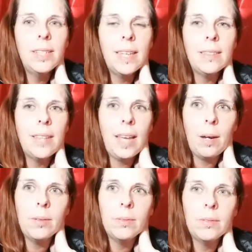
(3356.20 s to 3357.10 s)
like
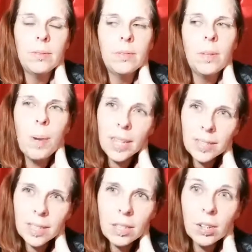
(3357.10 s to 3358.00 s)
the
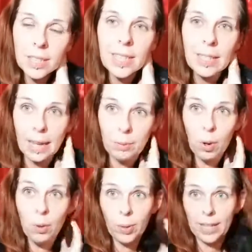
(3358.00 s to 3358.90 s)
bicycle, or is it like
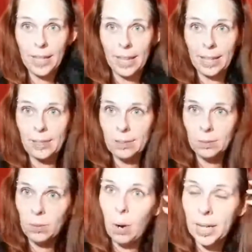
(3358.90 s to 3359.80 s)
rowing
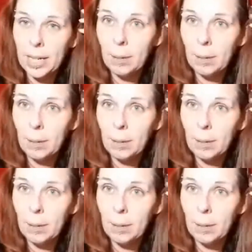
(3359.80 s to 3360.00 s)
in a